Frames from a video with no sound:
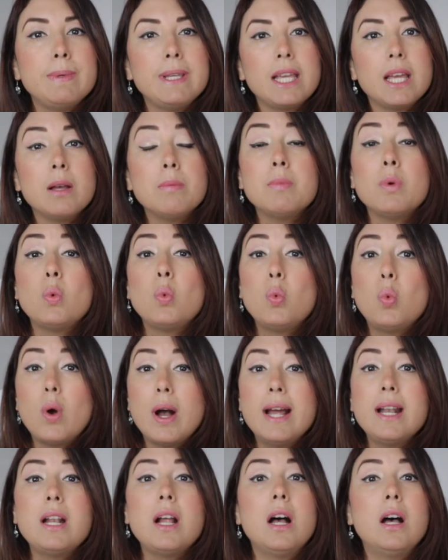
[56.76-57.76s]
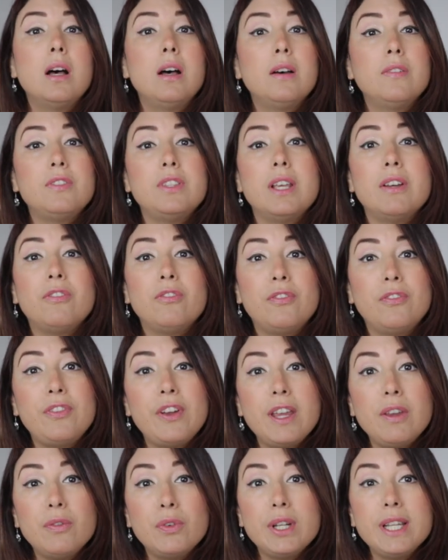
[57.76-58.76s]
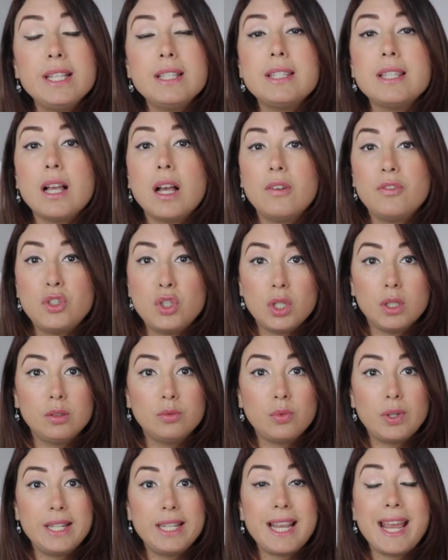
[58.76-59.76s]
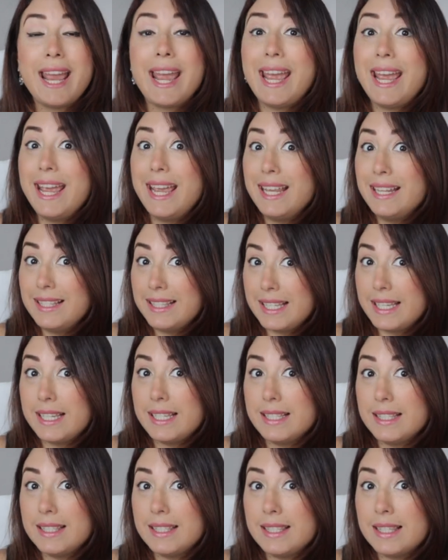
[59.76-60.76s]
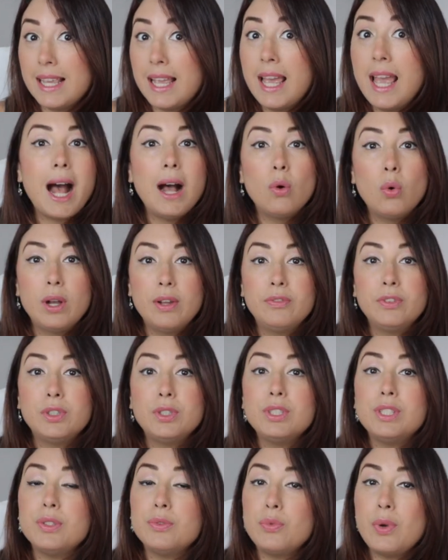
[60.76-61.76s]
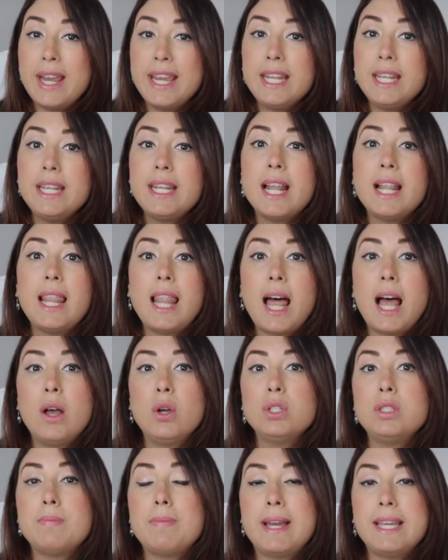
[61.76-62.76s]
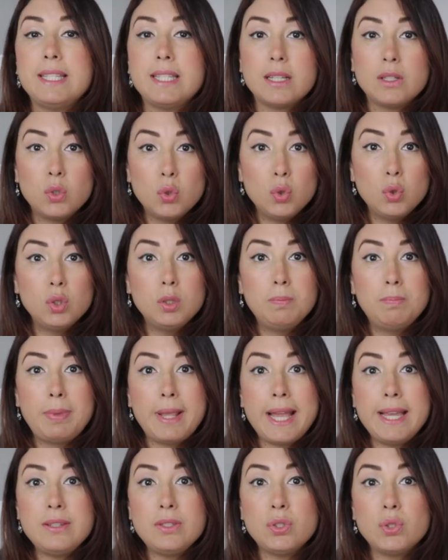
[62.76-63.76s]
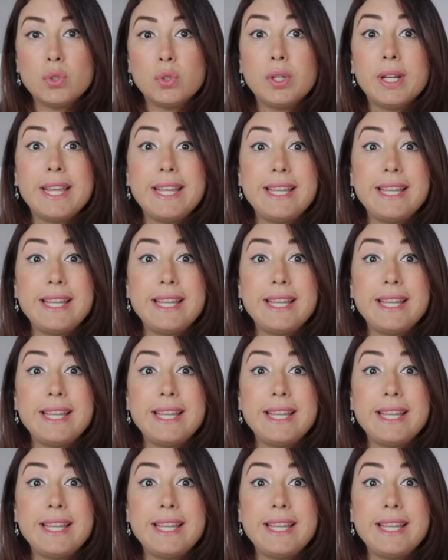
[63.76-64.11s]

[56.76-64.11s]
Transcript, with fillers: become one of the favorites of children and teens. However, the rating allowed by the Google Play Store